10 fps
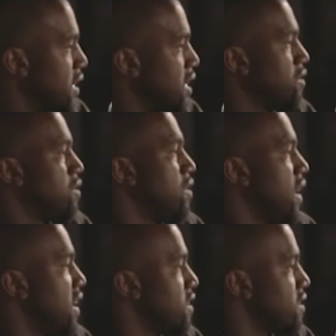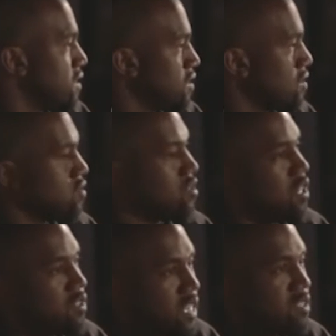They don't know how to
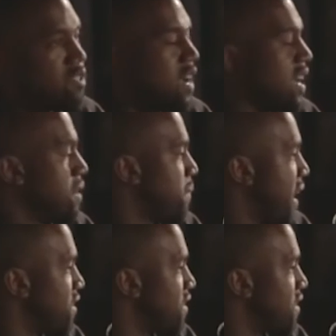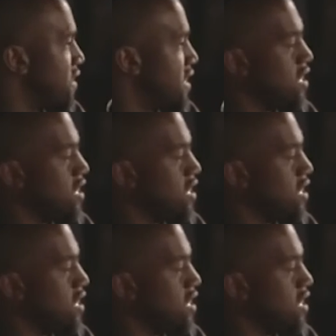sew. They don't know how to pattern cut.